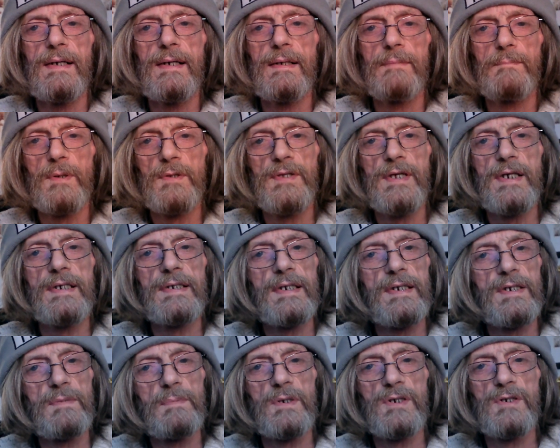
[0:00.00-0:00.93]
put things
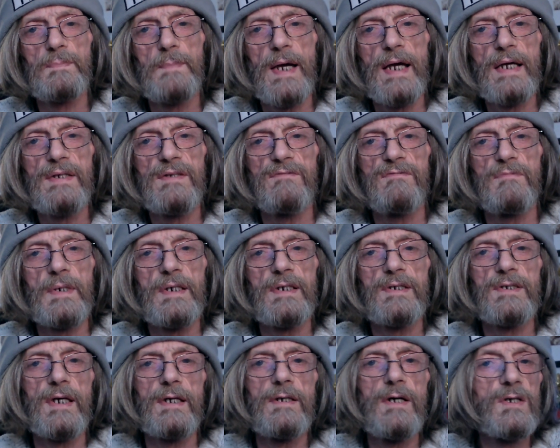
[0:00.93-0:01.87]
into perspective, because
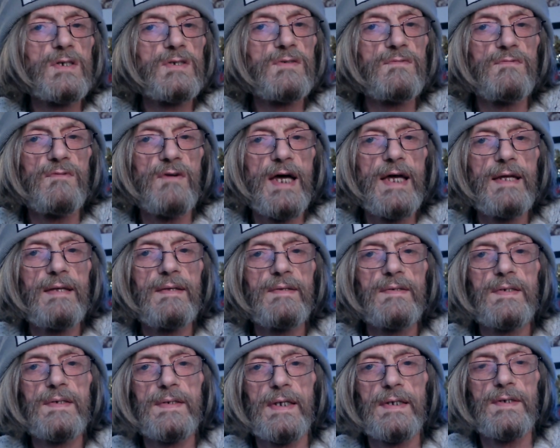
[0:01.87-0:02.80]
I lost
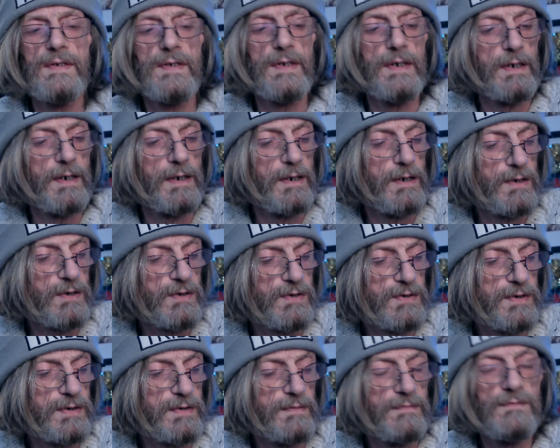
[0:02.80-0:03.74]
friends this year. I
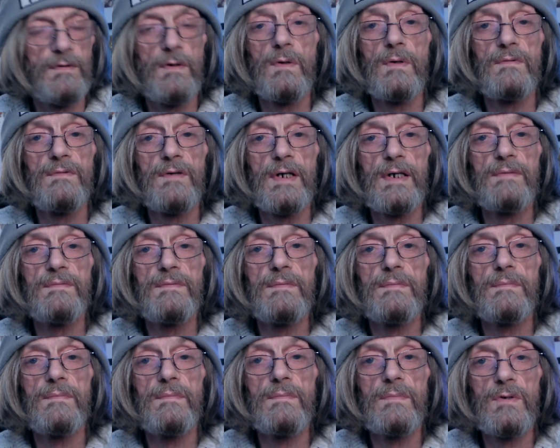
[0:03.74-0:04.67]
lost 4 or 5
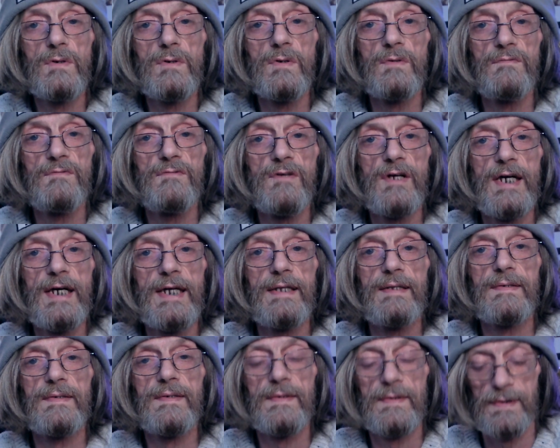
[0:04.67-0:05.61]
good
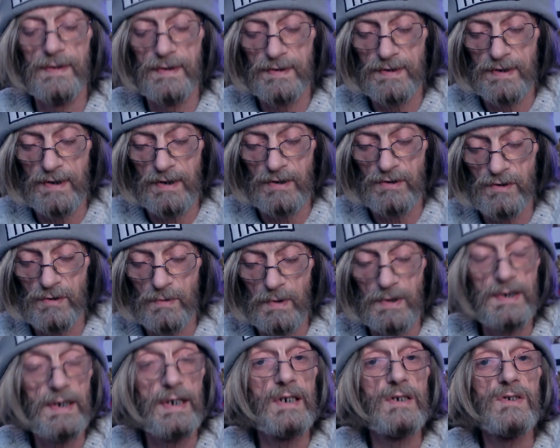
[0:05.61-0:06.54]
friends this year to
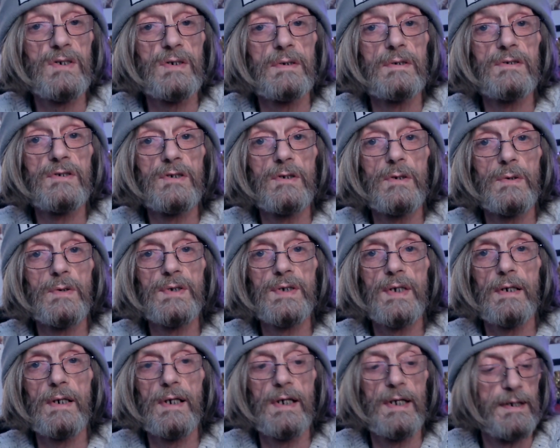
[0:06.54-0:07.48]
addiction,
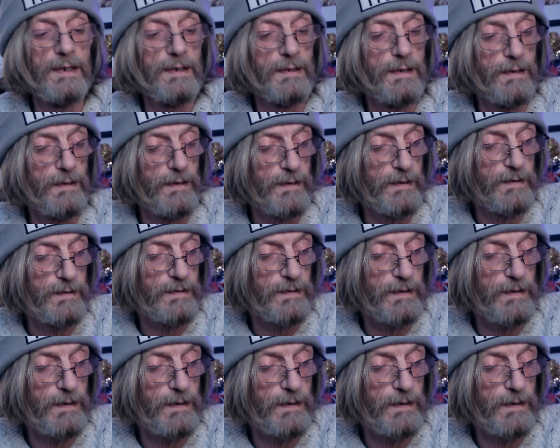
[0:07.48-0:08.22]
suicide, and